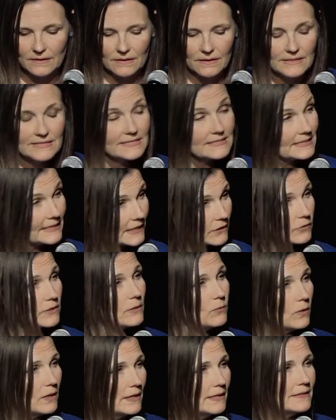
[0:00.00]
A
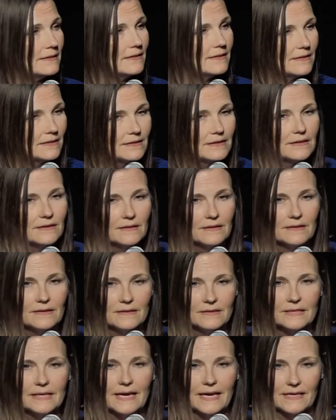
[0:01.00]
secret one,
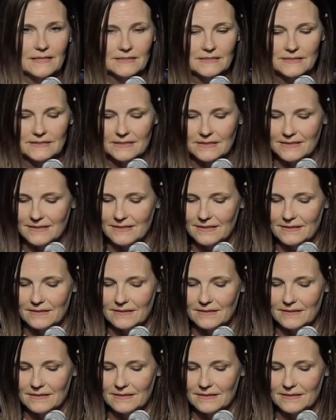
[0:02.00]
yes,